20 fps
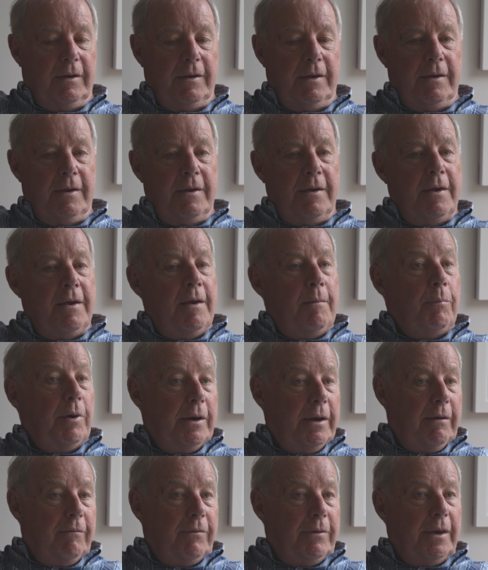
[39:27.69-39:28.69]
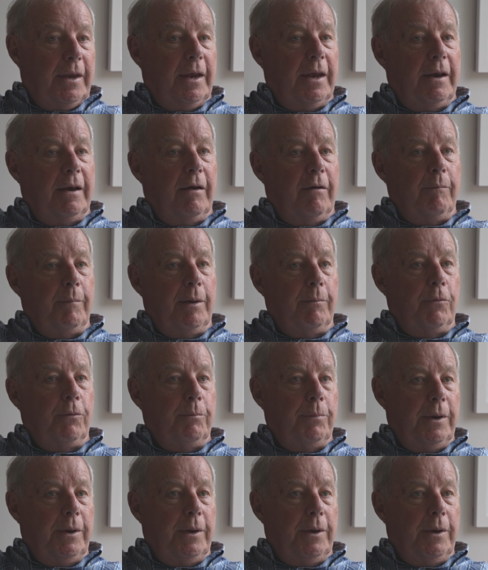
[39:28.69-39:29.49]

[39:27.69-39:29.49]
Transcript: Yeah. But even then, I remember